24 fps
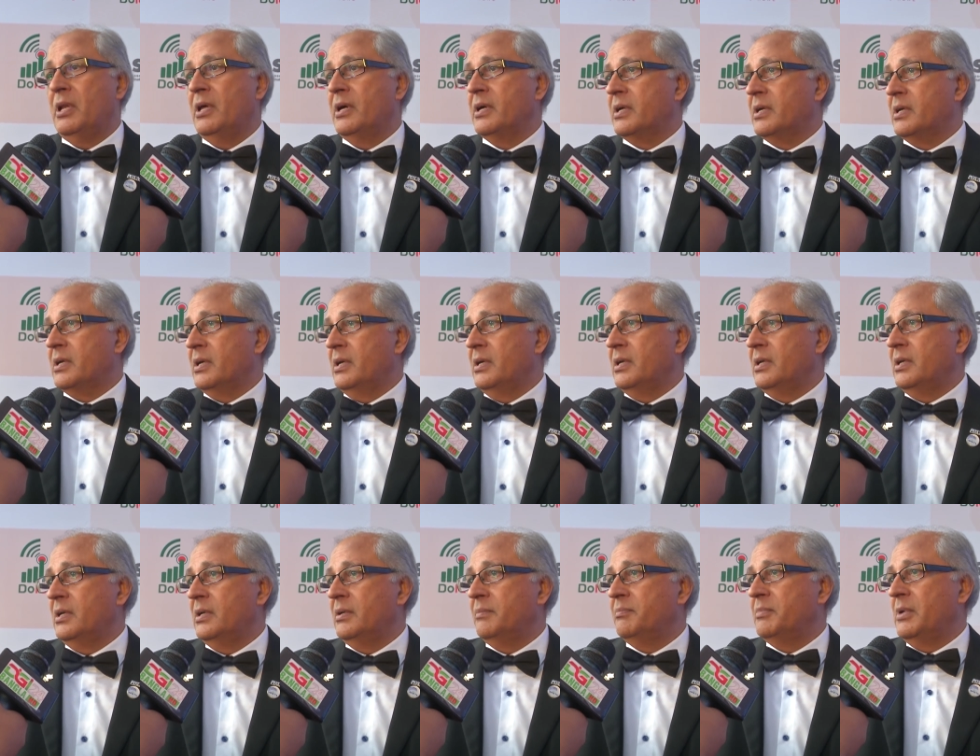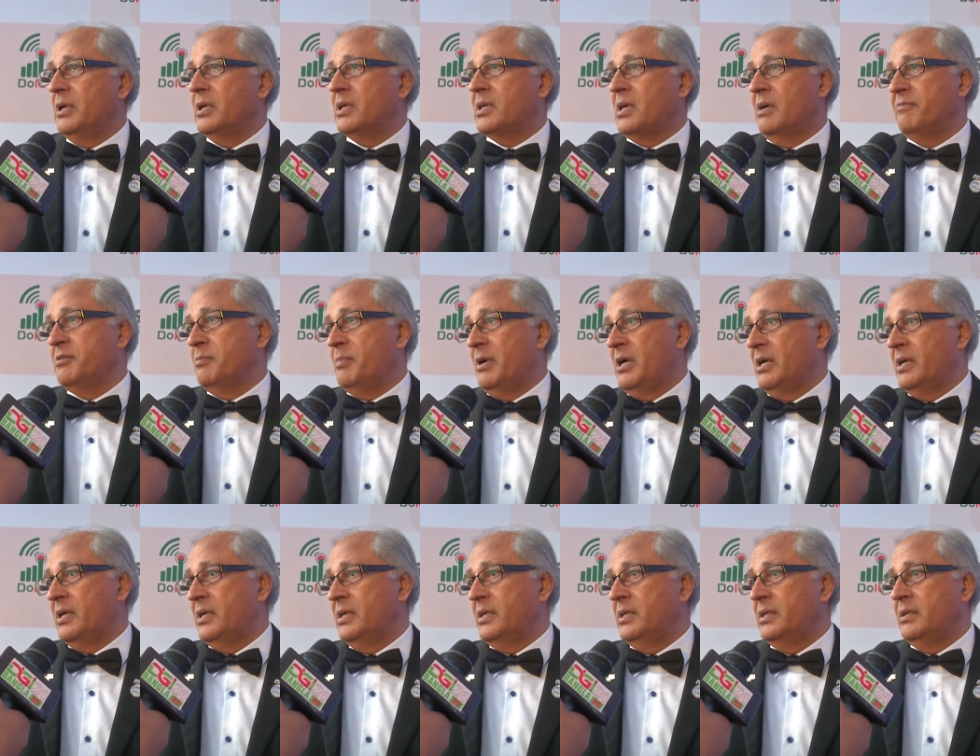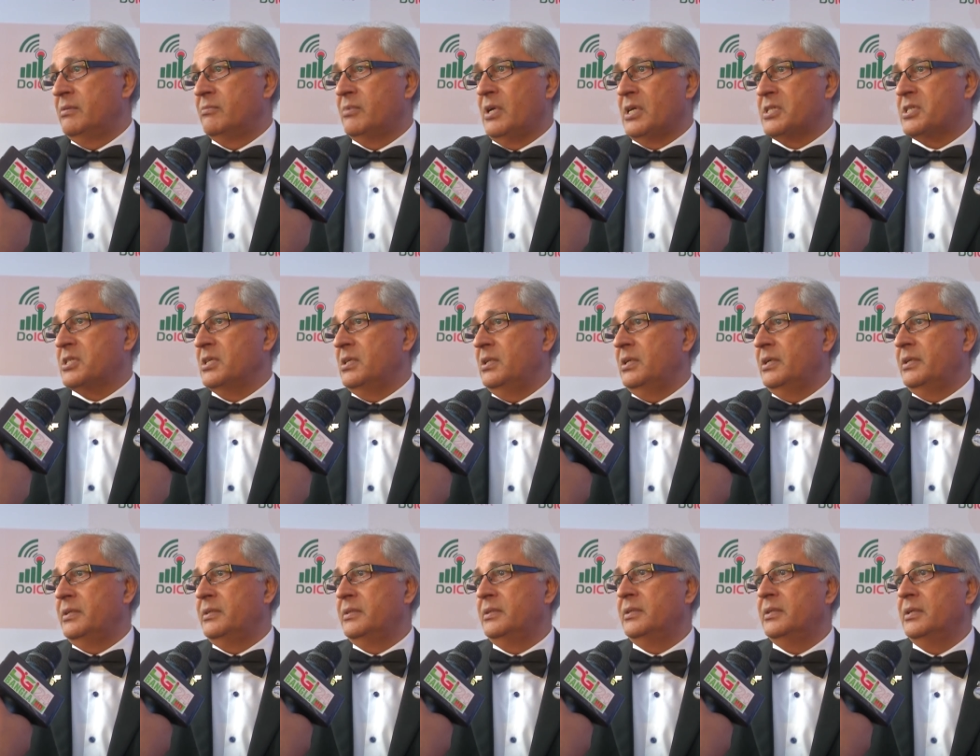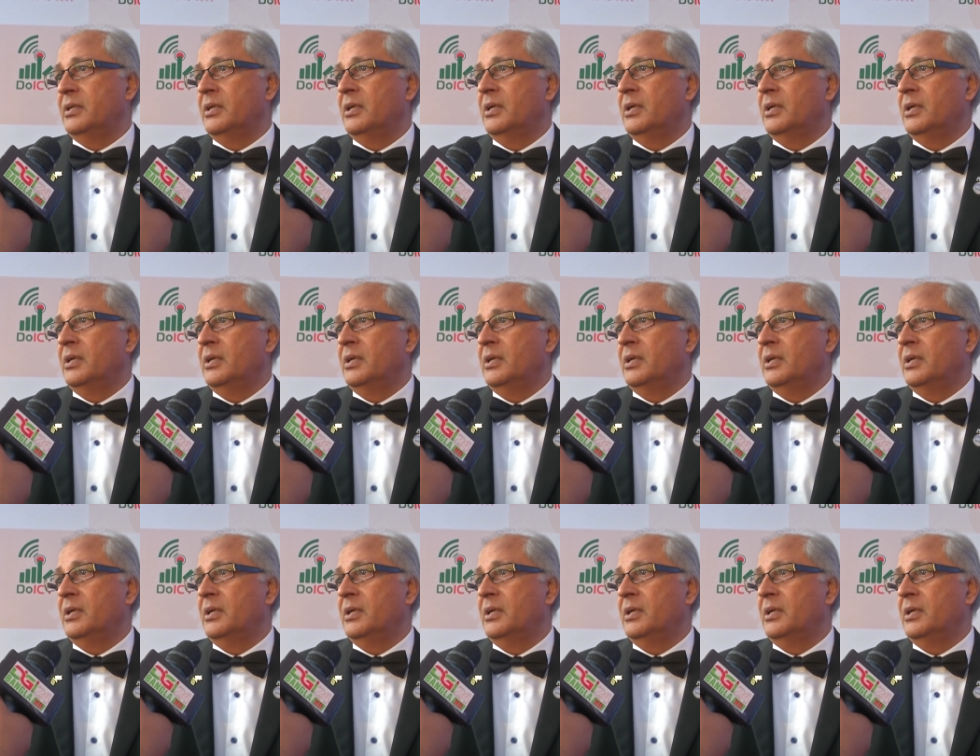like Kafi Bai and Russell, and,